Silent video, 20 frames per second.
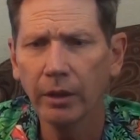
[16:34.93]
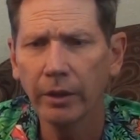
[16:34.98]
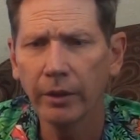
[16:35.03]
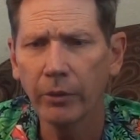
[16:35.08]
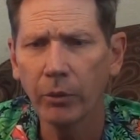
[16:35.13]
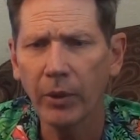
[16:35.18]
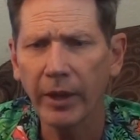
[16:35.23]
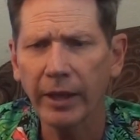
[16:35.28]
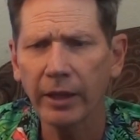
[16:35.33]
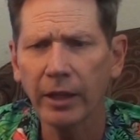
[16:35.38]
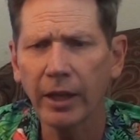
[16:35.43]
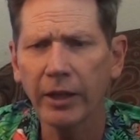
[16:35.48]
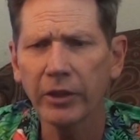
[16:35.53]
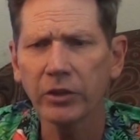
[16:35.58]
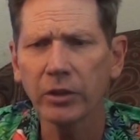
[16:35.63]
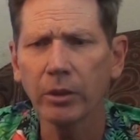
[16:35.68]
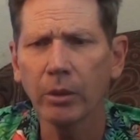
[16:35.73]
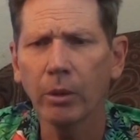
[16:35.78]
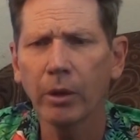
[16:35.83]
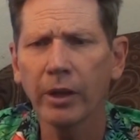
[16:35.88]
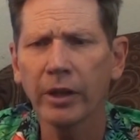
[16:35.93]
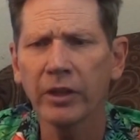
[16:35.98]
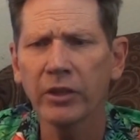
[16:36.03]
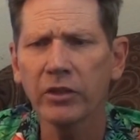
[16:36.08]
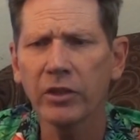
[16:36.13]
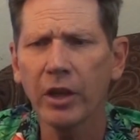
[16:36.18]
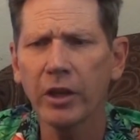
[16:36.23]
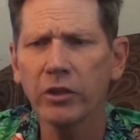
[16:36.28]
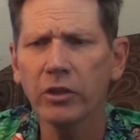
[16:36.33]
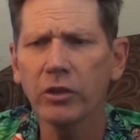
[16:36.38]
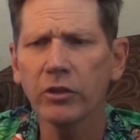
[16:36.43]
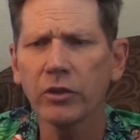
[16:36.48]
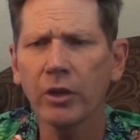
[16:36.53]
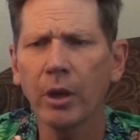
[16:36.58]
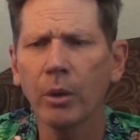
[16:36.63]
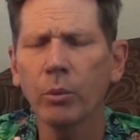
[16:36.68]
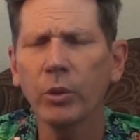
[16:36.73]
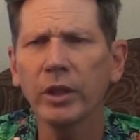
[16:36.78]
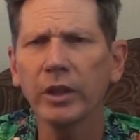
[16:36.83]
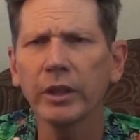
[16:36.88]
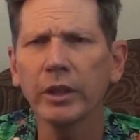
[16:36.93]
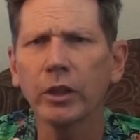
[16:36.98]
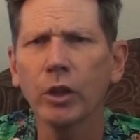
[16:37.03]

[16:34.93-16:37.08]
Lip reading: You recognize that organizations are really